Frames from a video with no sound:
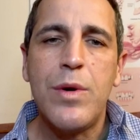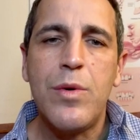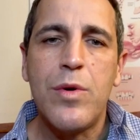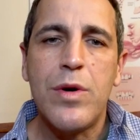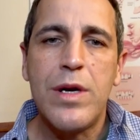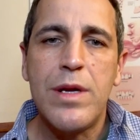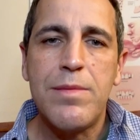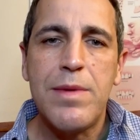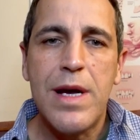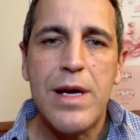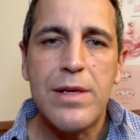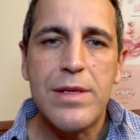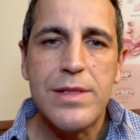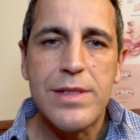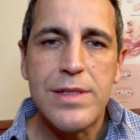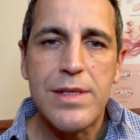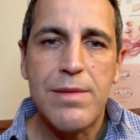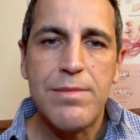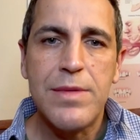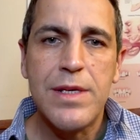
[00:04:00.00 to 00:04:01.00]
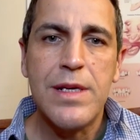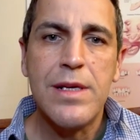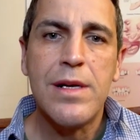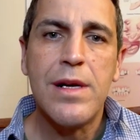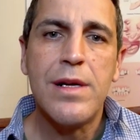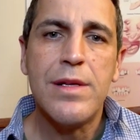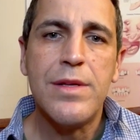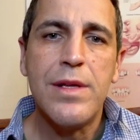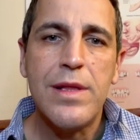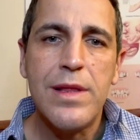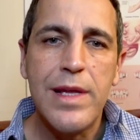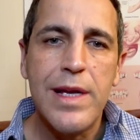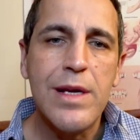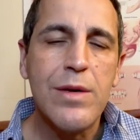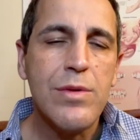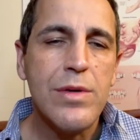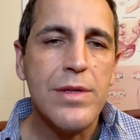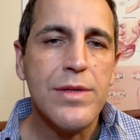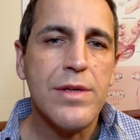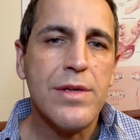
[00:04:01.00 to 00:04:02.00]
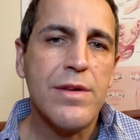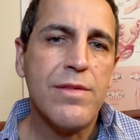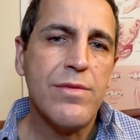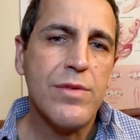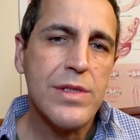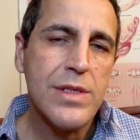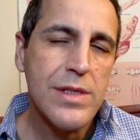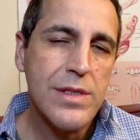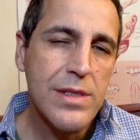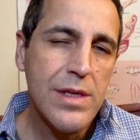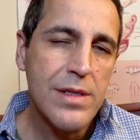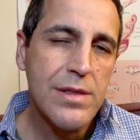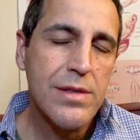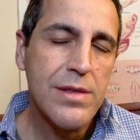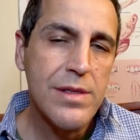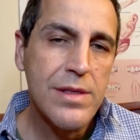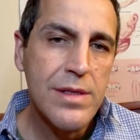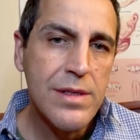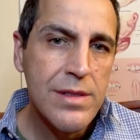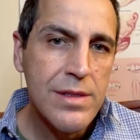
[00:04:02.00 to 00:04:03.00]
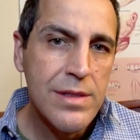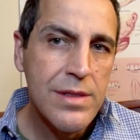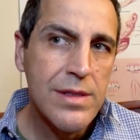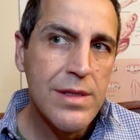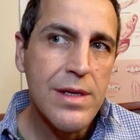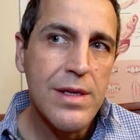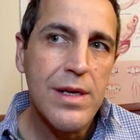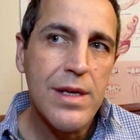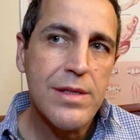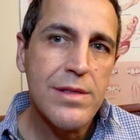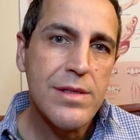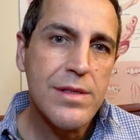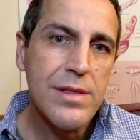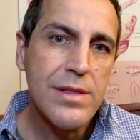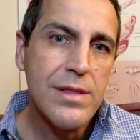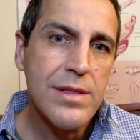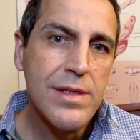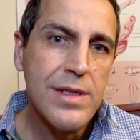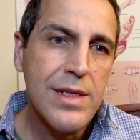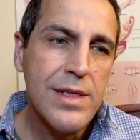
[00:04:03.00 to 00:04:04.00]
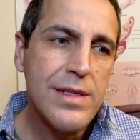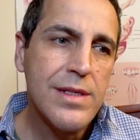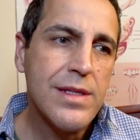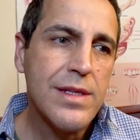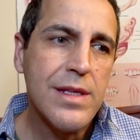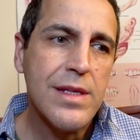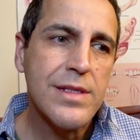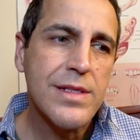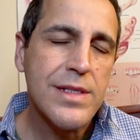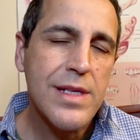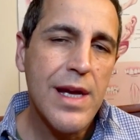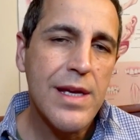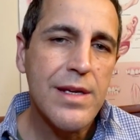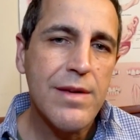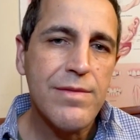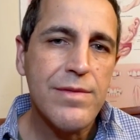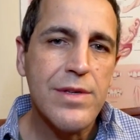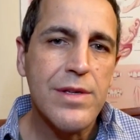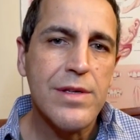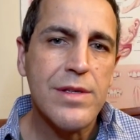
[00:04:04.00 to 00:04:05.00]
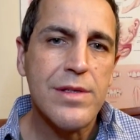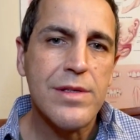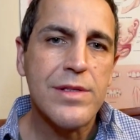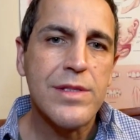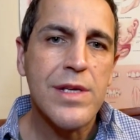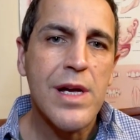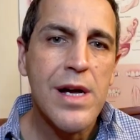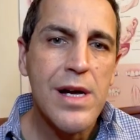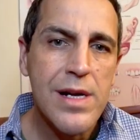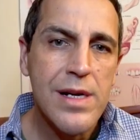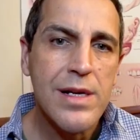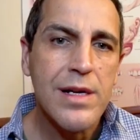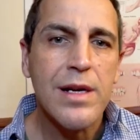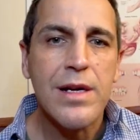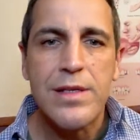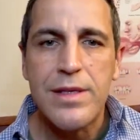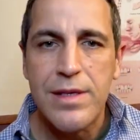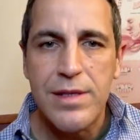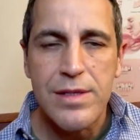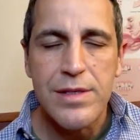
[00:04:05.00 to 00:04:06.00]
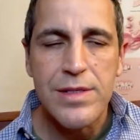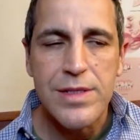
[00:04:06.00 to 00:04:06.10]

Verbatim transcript: worry about is something called the lingual nerve, which is under, underneath the side of your tongue on either